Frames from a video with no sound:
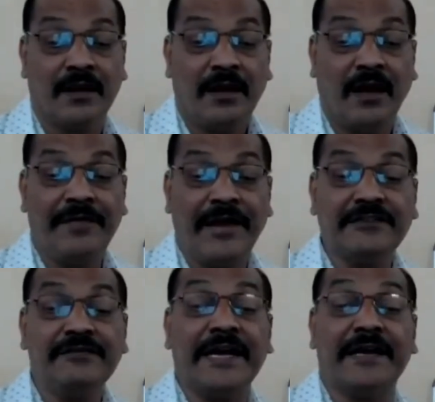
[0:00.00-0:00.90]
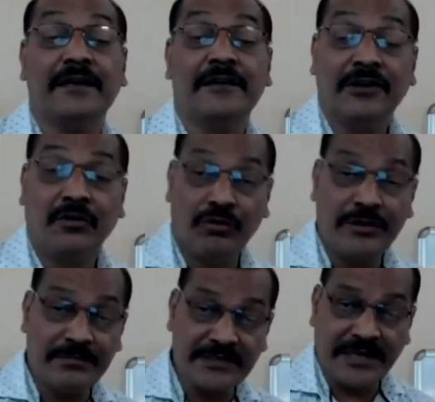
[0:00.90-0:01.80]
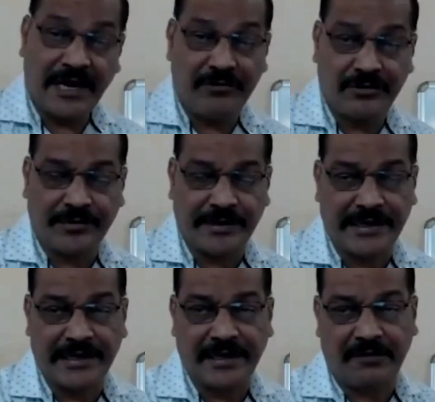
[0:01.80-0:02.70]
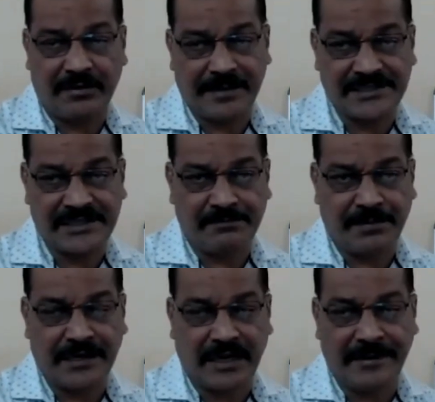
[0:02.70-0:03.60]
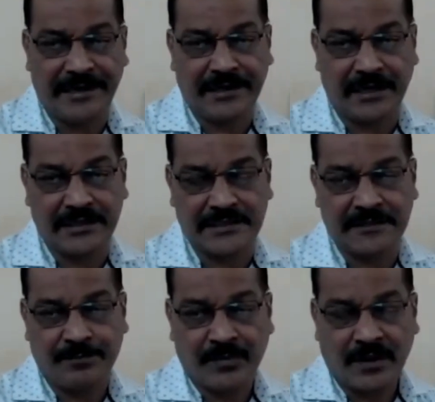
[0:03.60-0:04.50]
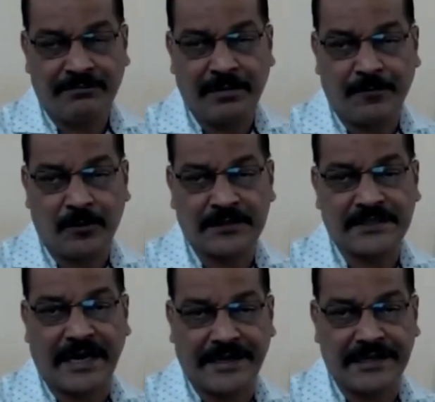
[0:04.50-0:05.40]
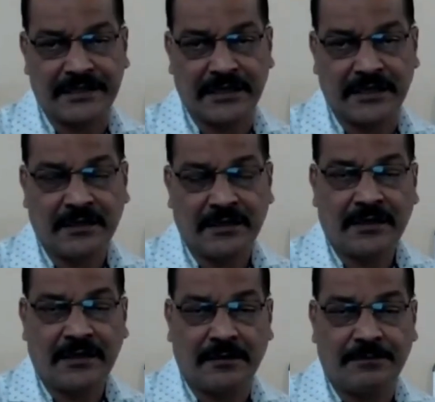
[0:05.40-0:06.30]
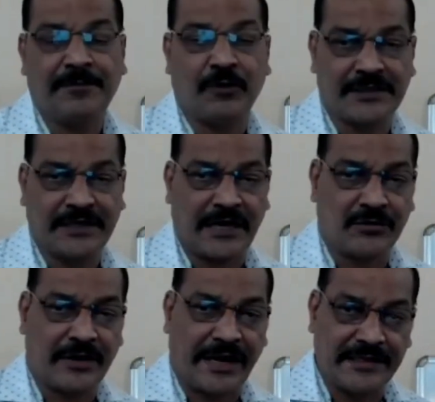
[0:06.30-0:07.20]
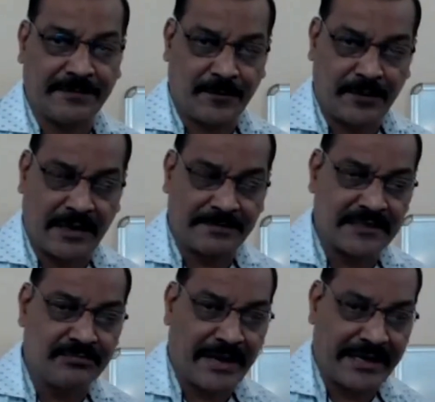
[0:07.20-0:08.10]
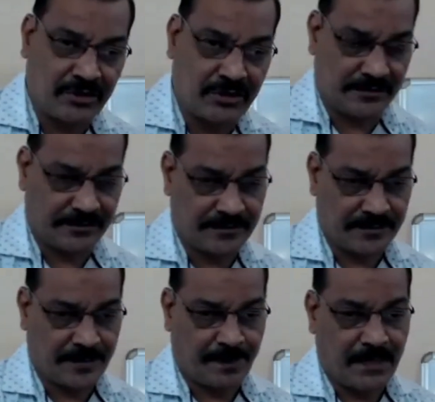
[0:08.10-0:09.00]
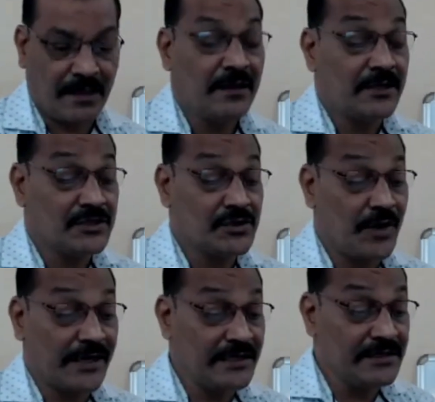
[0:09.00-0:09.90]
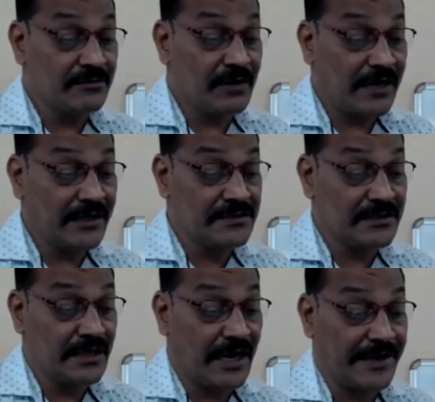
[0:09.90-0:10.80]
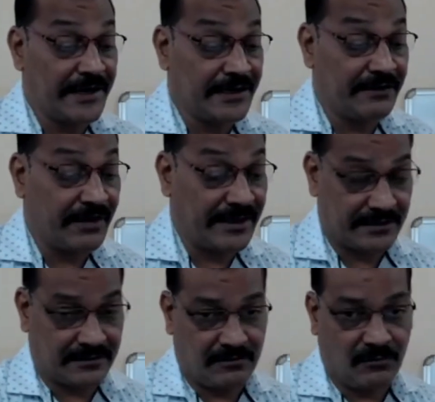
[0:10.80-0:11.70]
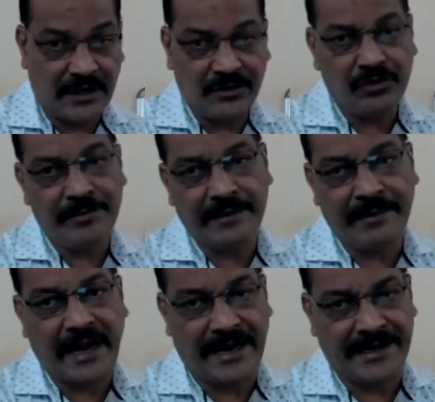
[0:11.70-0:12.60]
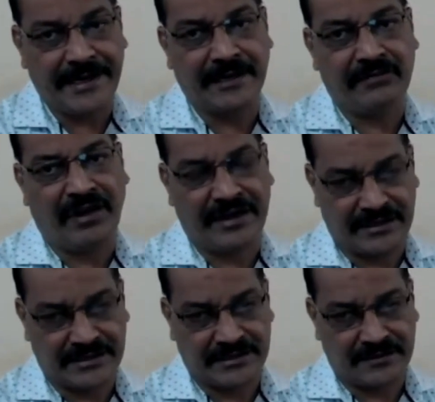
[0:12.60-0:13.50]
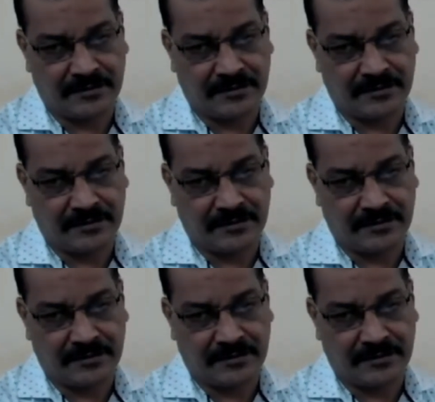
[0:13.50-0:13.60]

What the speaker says: And that's why we must have to clear our basic fundamentals before start to write the programs in Python. So what is the identifier? What do you mean by identifiers?